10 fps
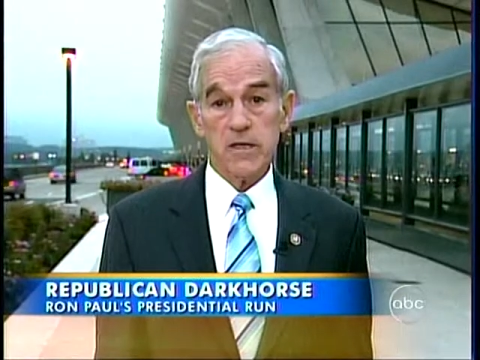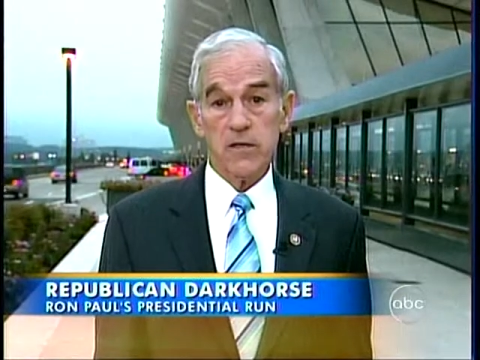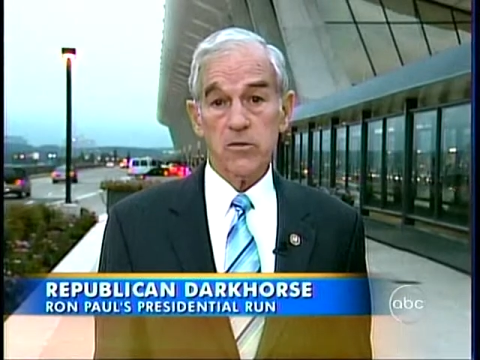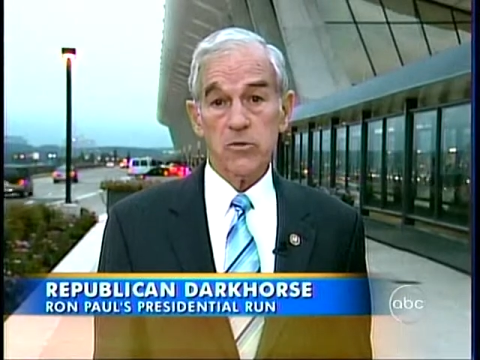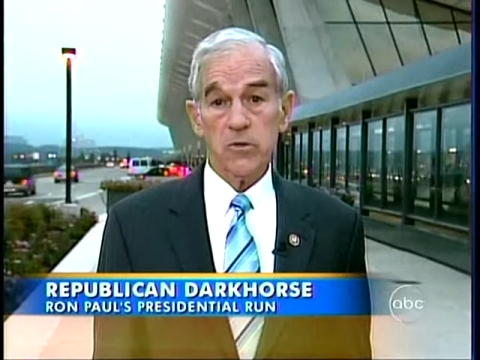
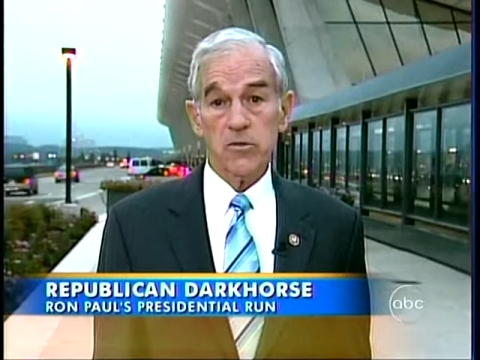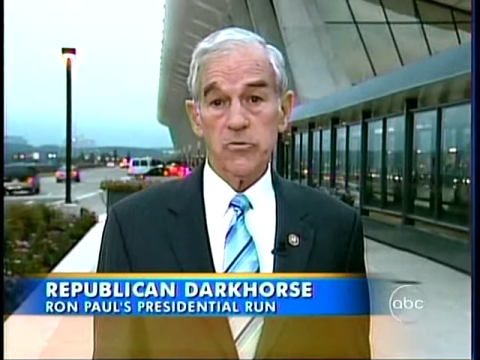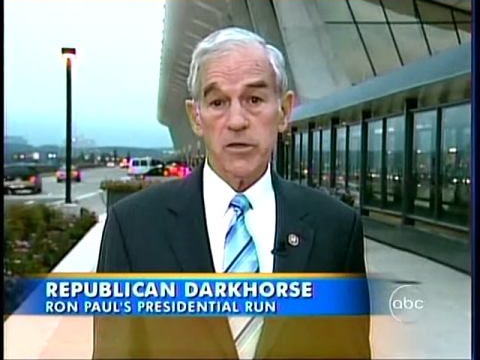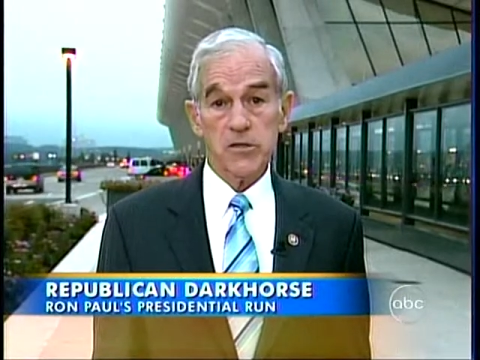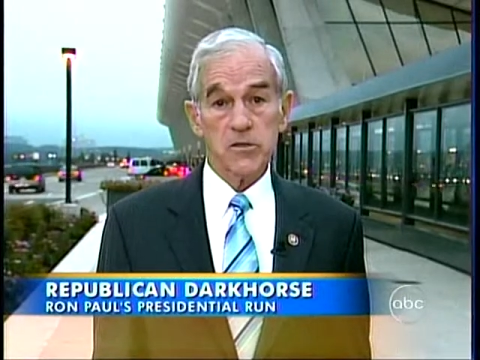and look to our
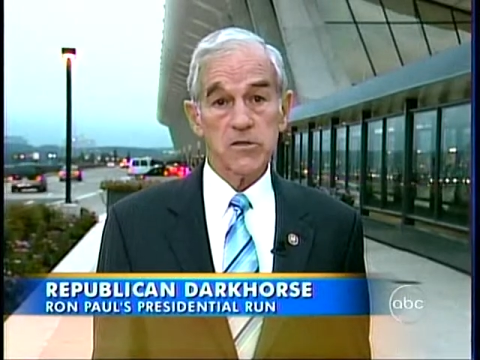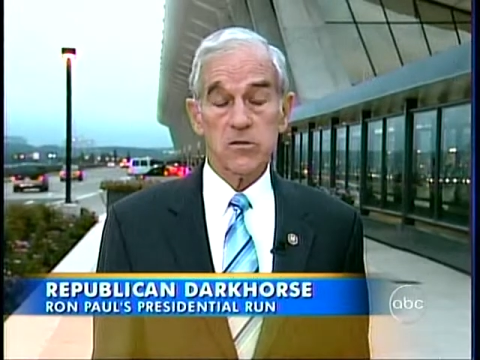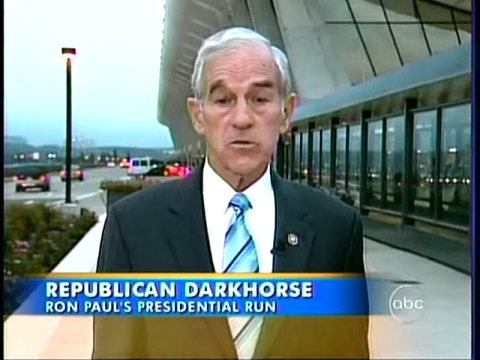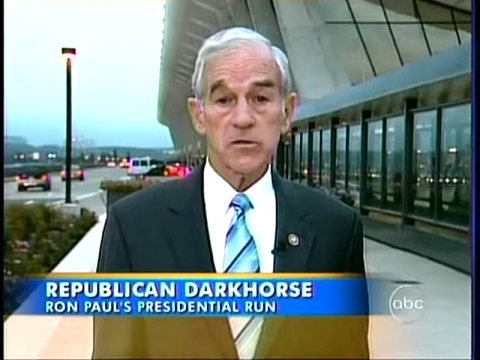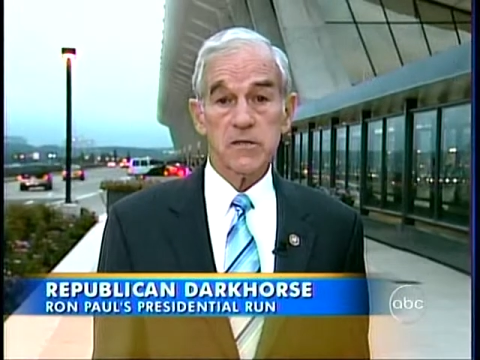traditions,
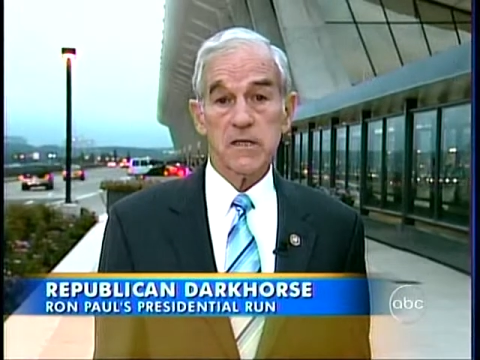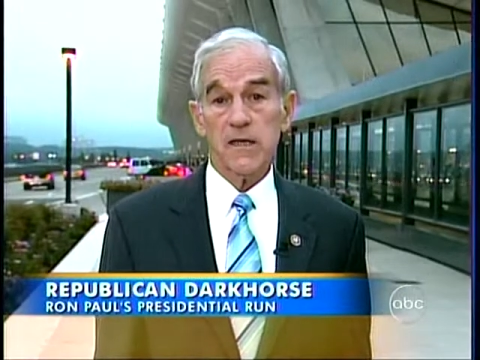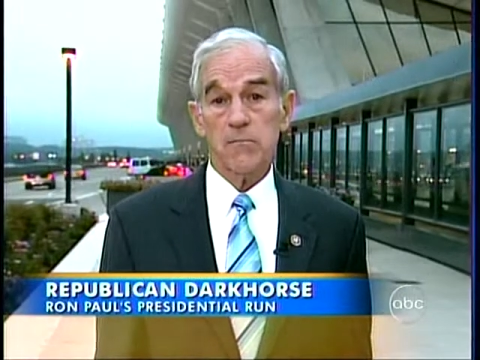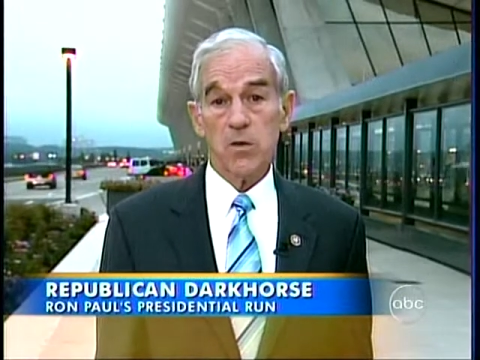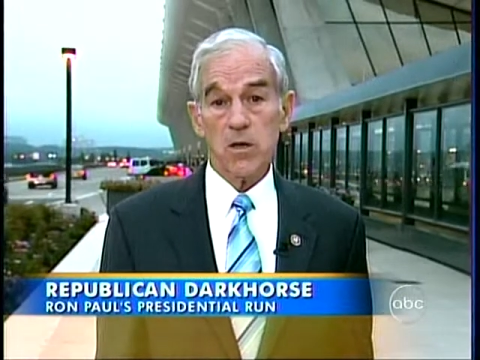look to see
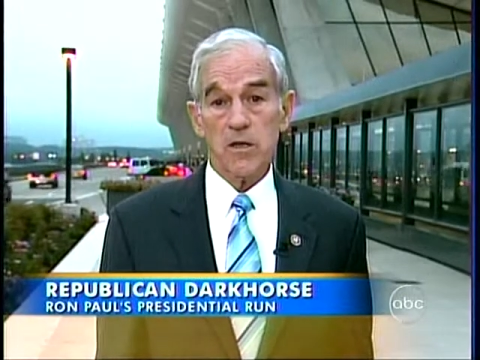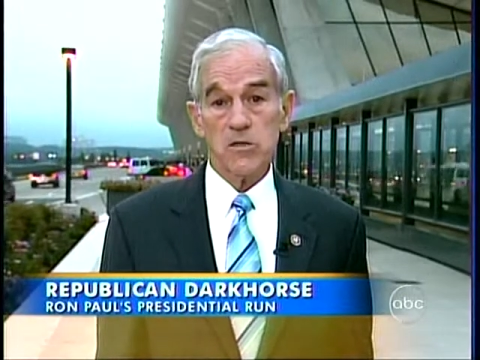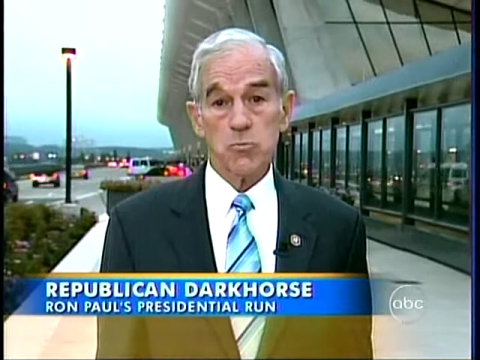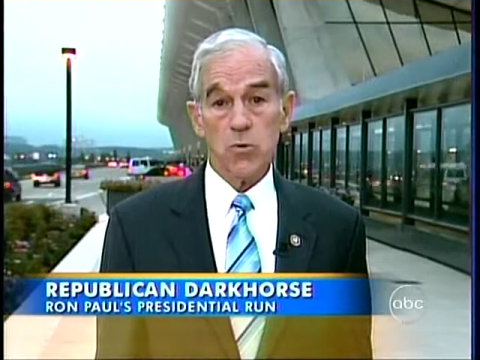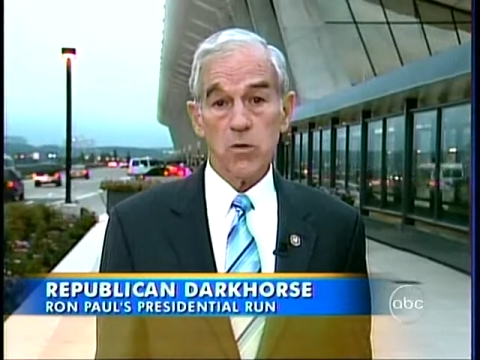how
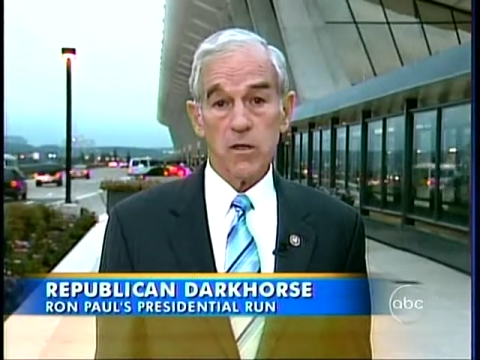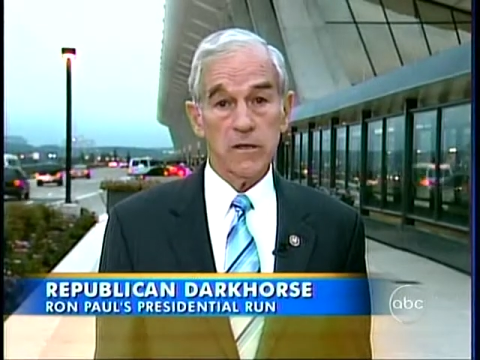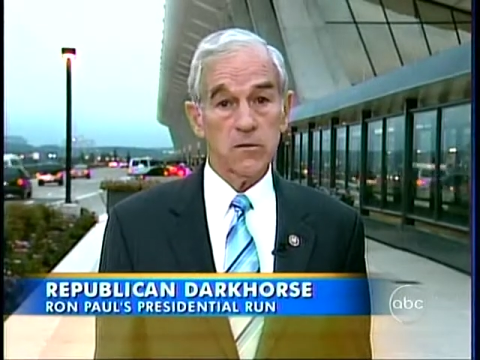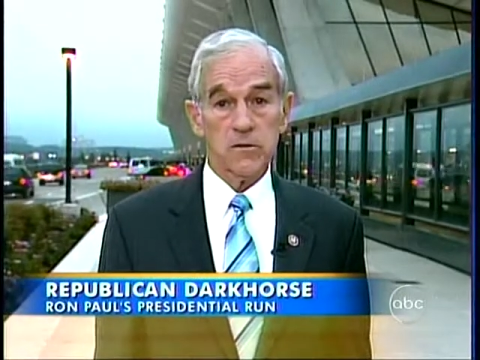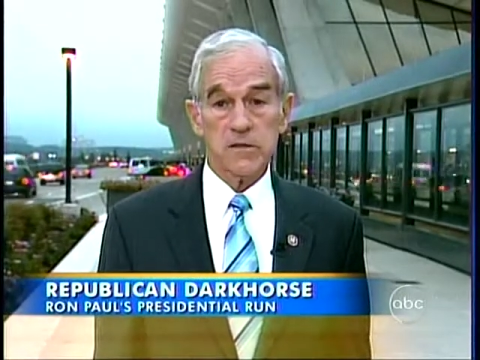markets work
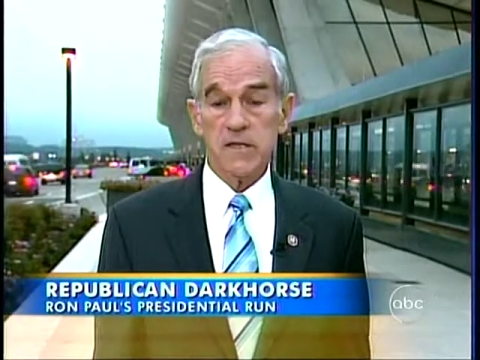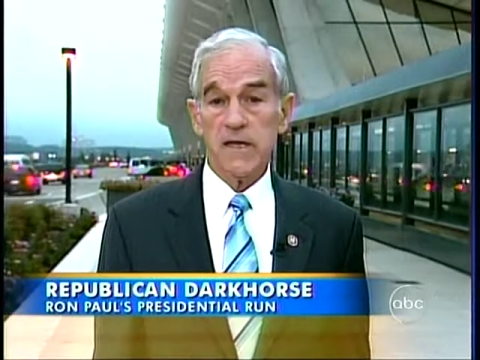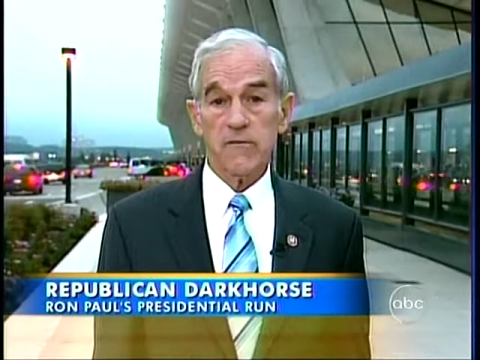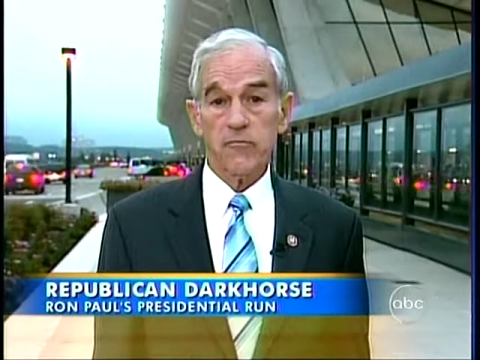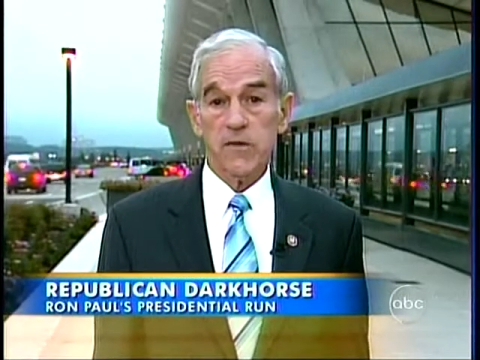and look to see
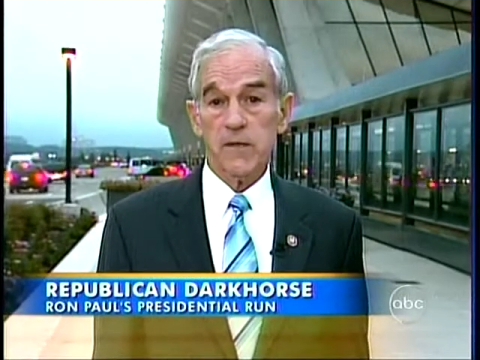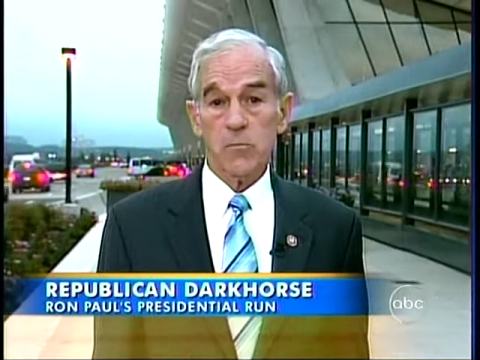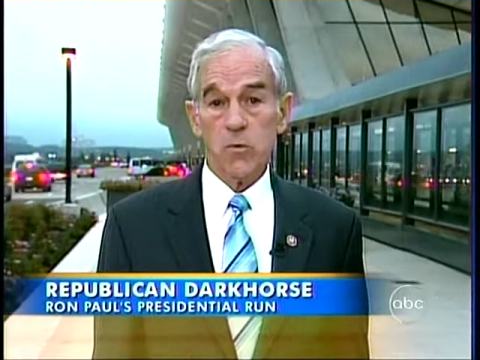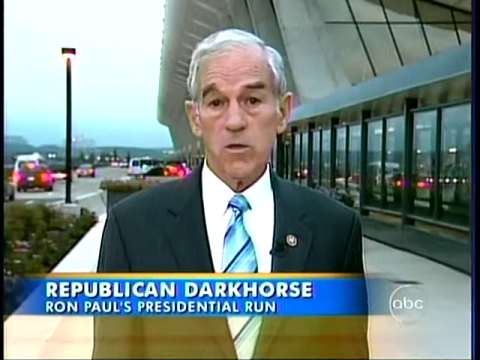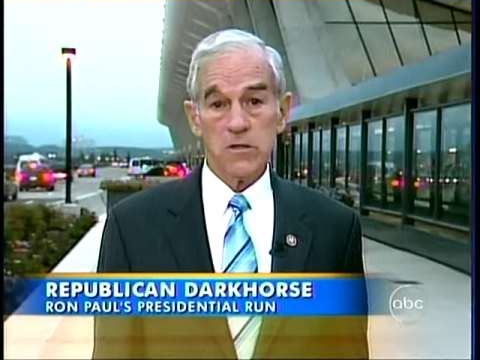how
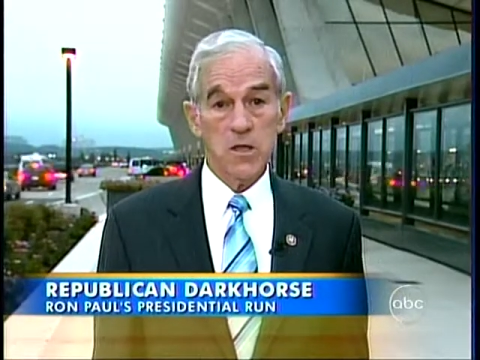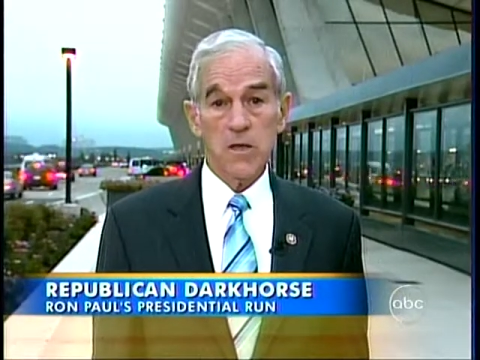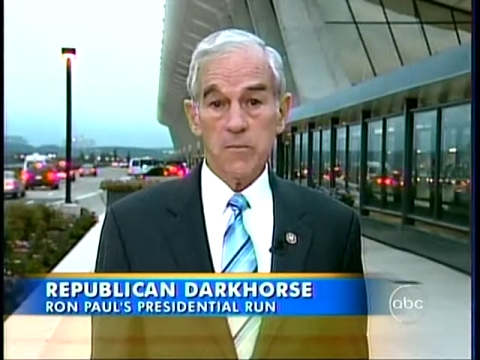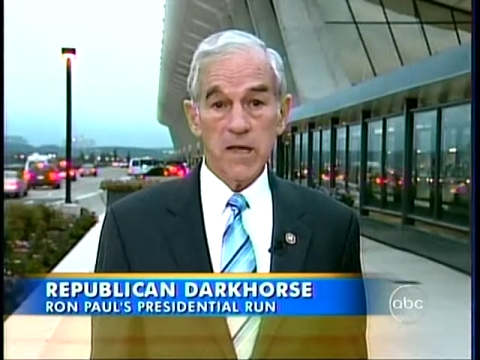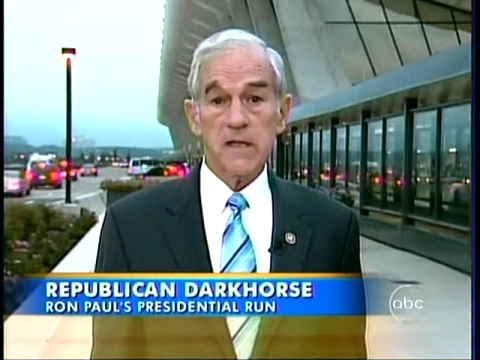freedom works,
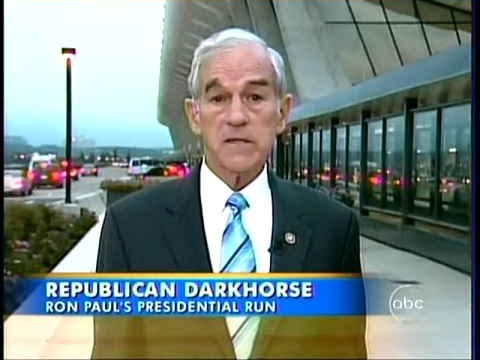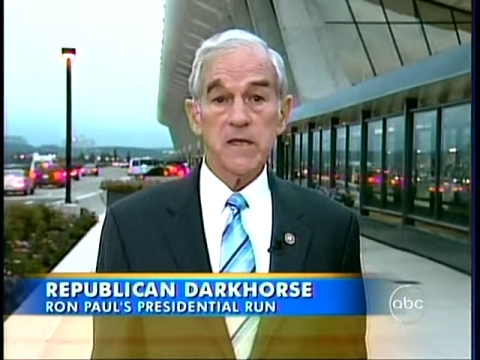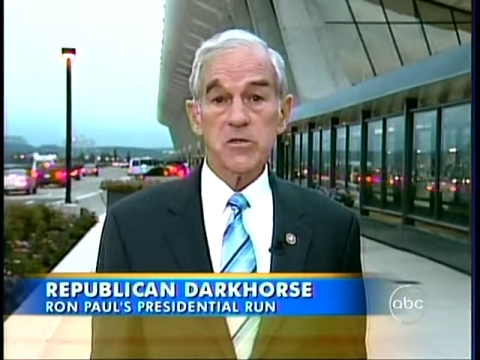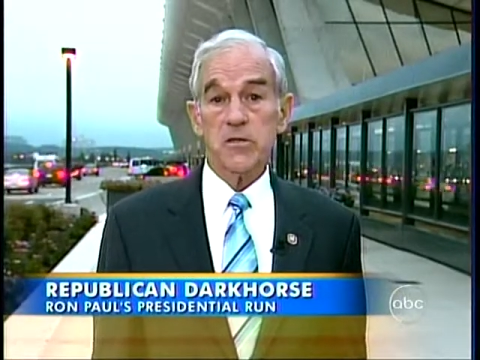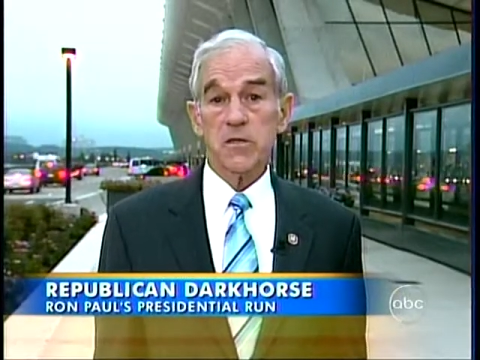pay
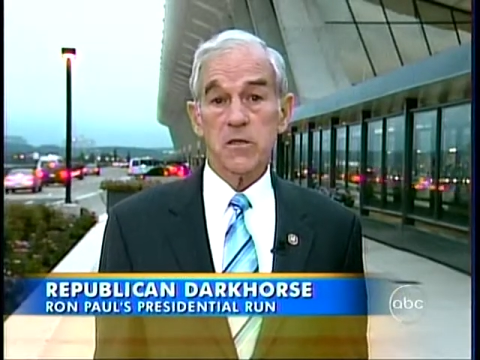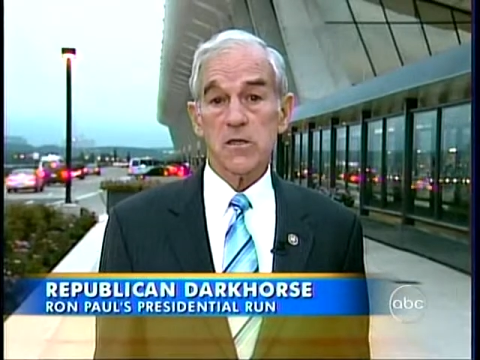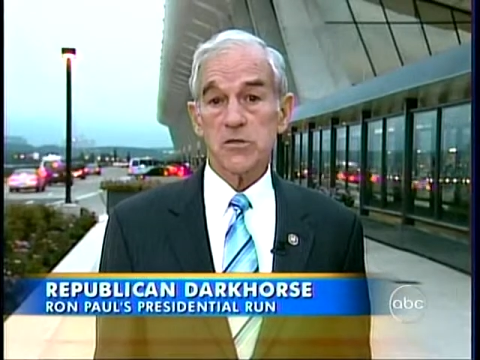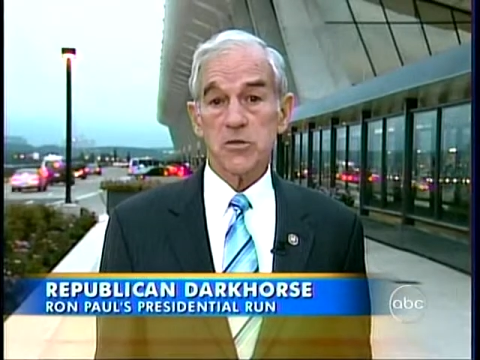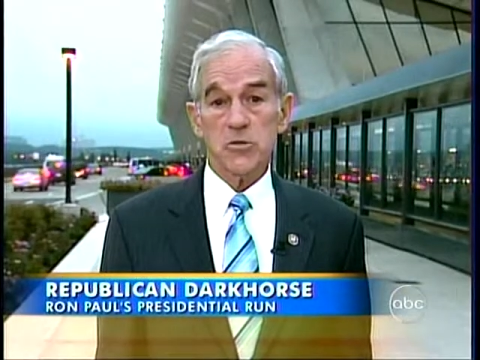attention to the
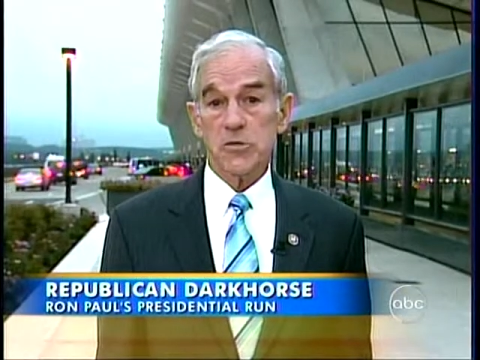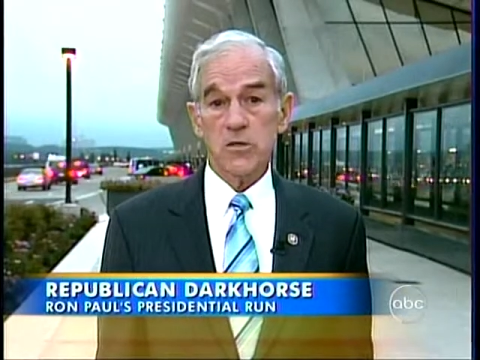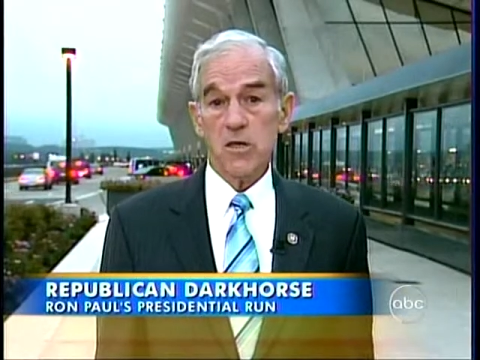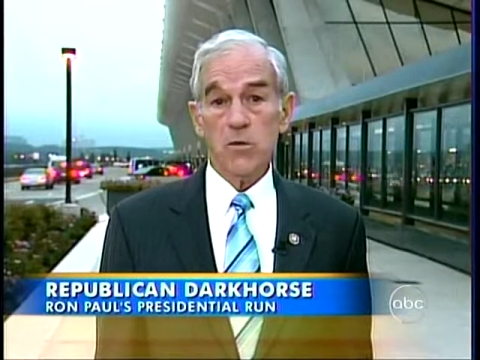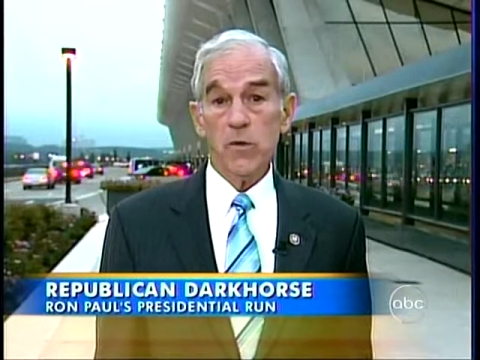Constitution.